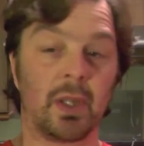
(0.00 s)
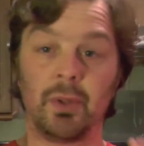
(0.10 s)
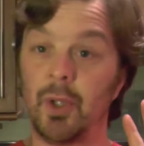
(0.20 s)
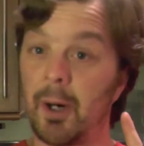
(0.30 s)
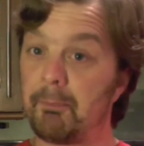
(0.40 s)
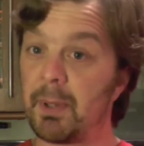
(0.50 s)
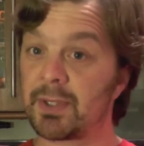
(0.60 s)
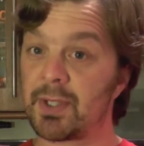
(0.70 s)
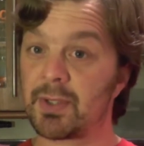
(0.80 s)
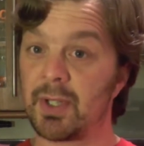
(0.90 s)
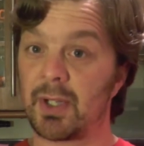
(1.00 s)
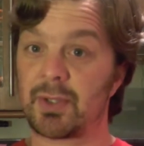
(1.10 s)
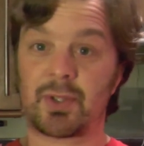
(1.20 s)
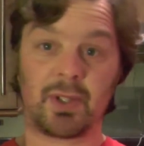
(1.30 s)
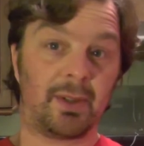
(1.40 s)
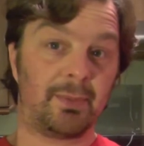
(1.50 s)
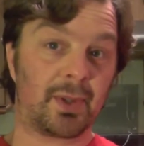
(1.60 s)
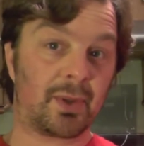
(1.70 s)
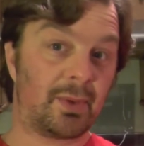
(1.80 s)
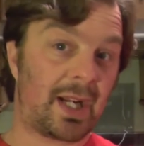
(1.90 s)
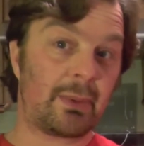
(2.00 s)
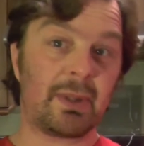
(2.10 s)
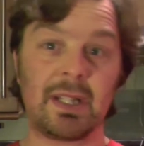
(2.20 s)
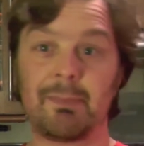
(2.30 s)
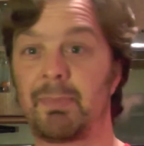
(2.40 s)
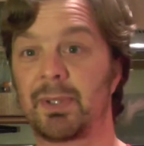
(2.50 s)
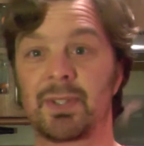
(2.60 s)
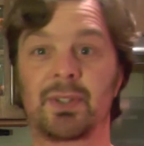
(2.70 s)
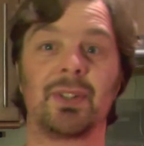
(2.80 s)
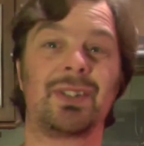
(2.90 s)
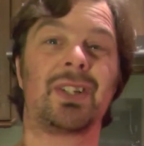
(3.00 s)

not butterscotch, I'm not going anywhere near butterscotch,